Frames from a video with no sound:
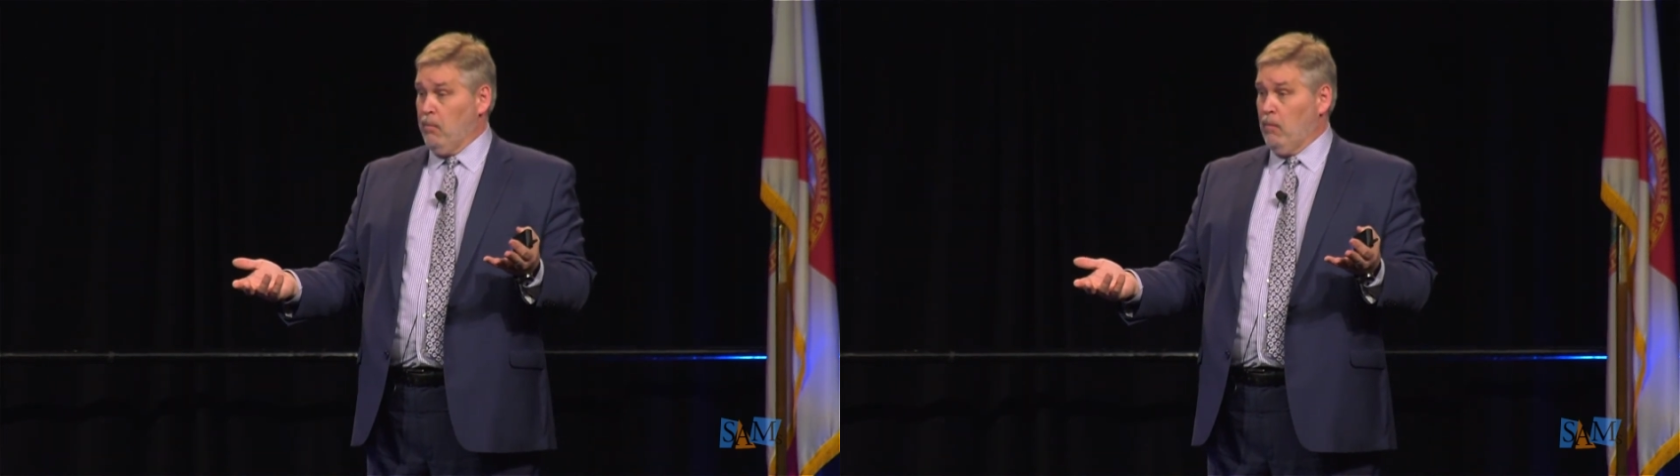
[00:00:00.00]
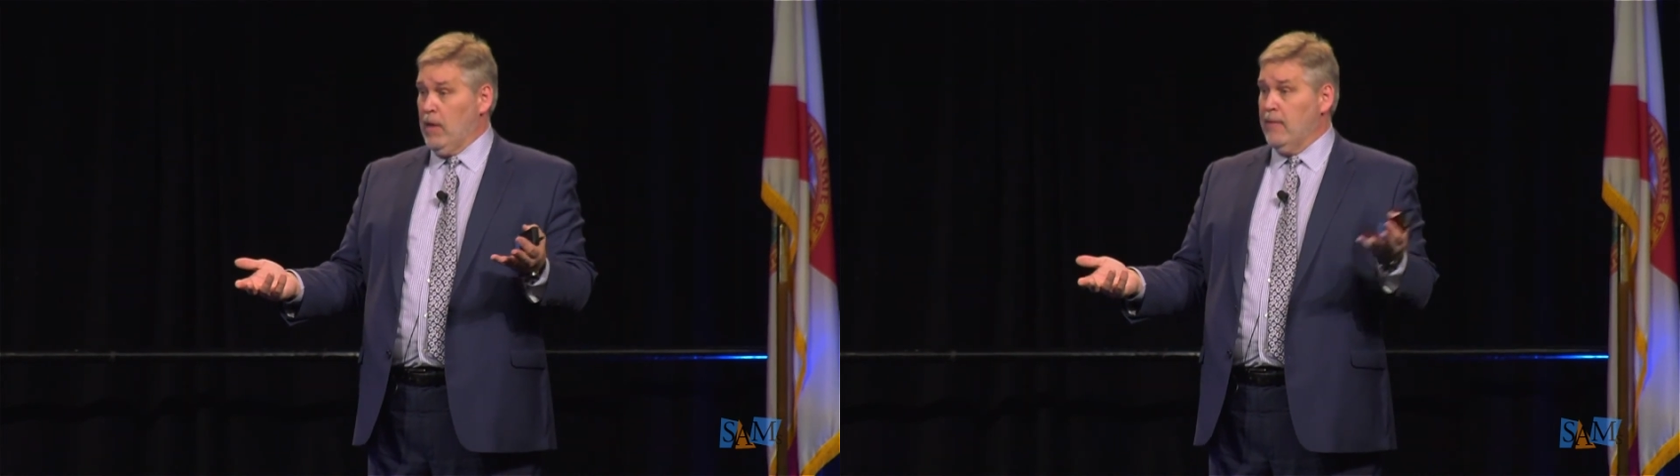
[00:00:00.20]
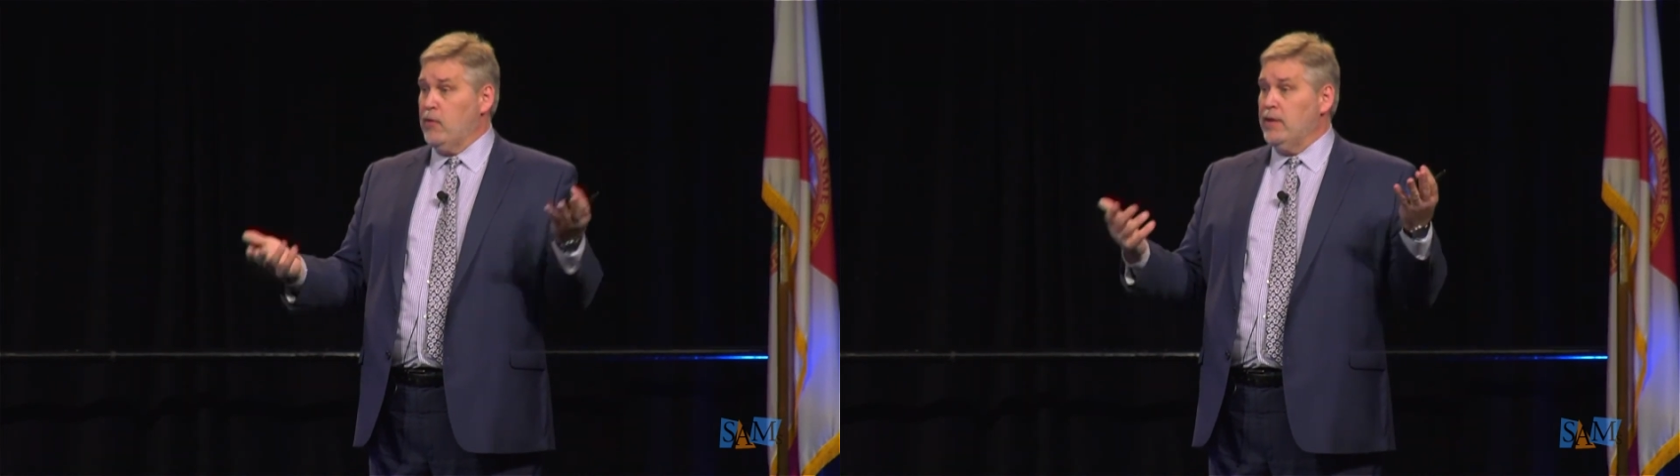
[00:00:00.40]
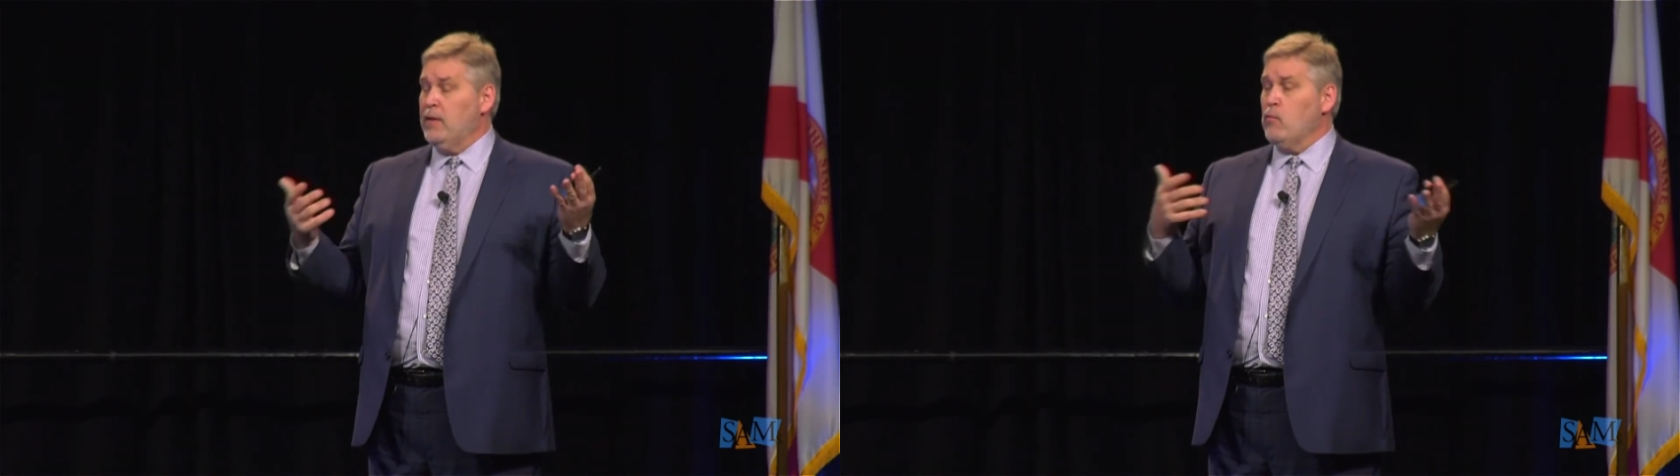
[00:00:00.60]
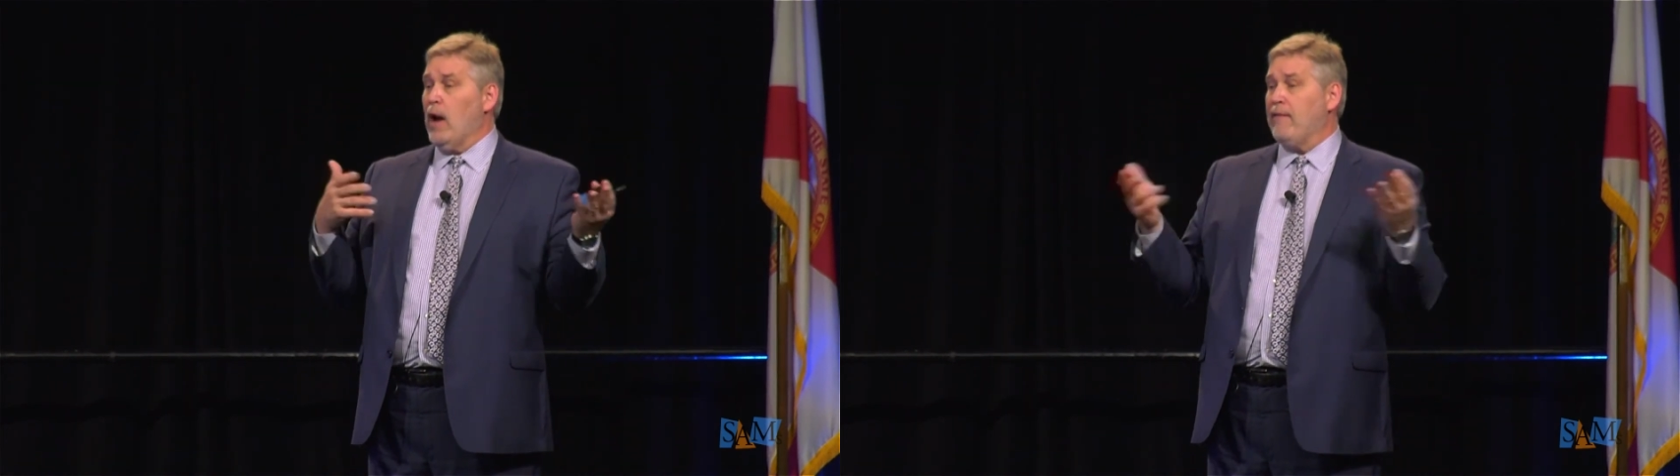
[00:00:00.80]
And if you
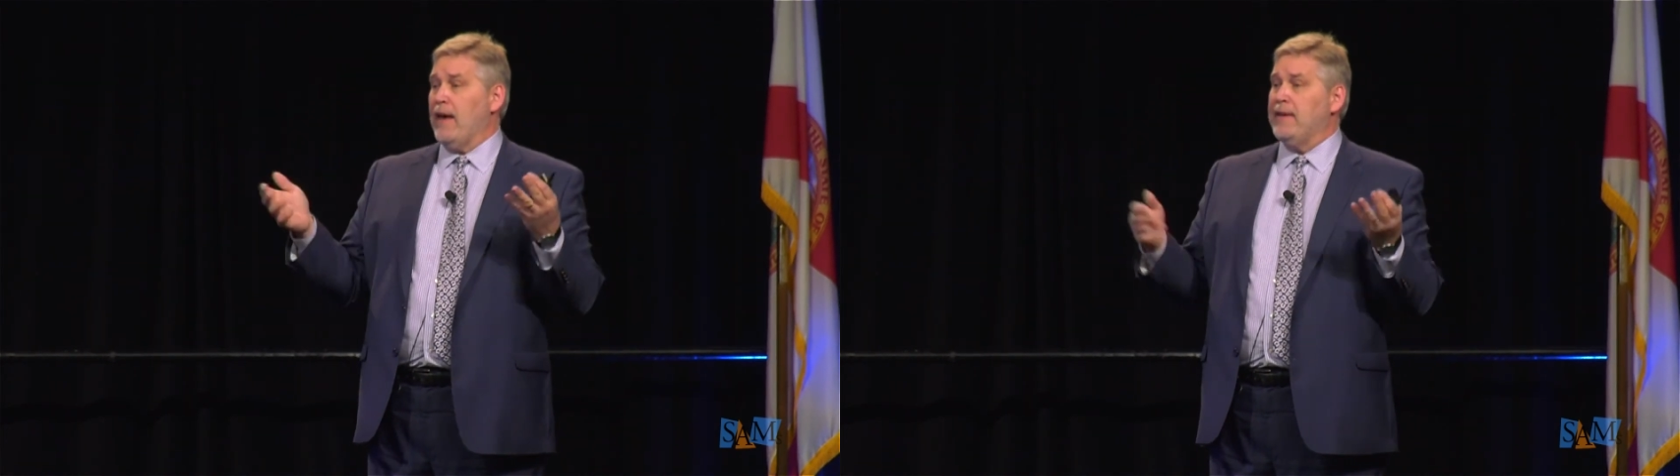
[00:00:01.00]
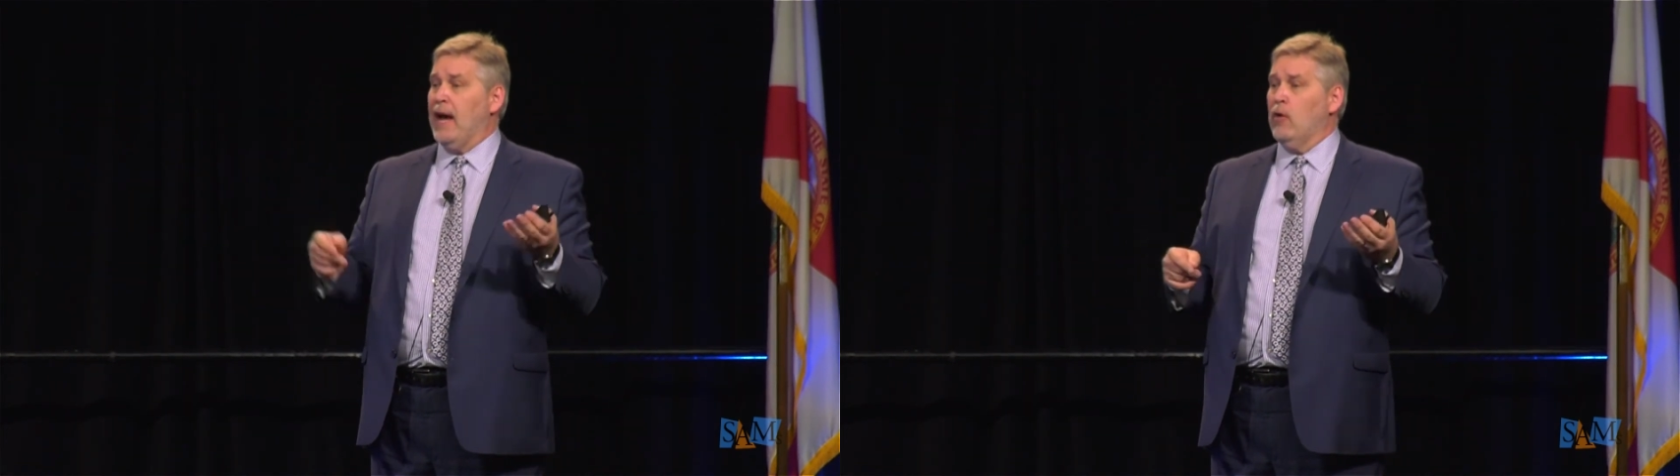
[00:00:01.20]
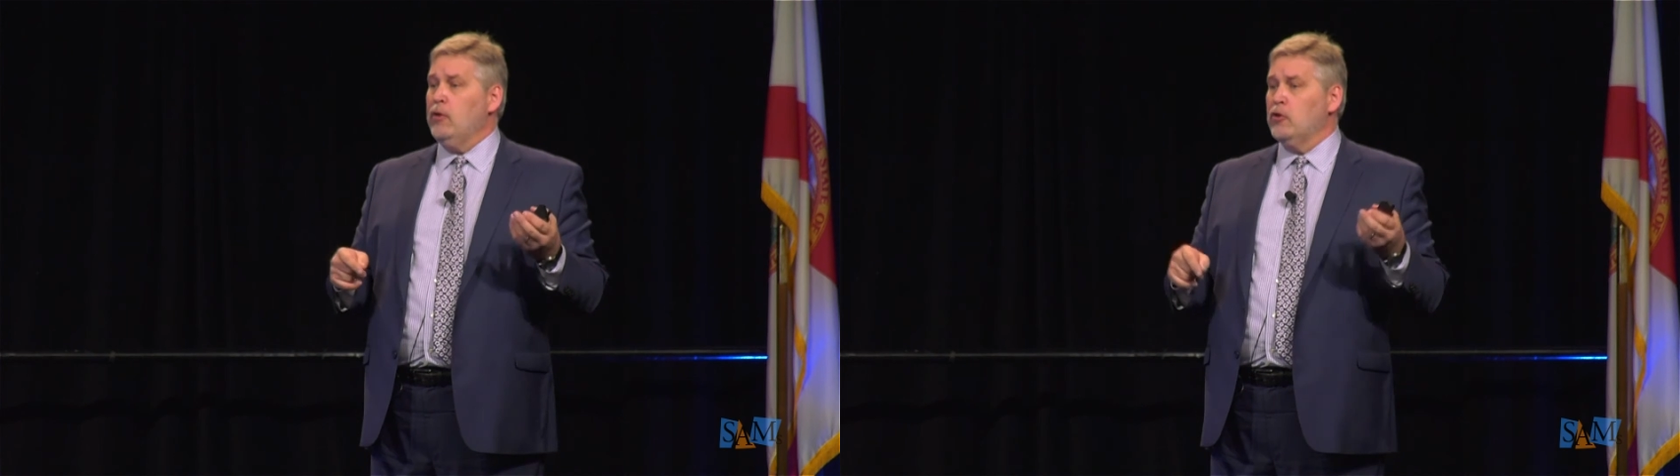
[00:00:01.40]
didn't write that down,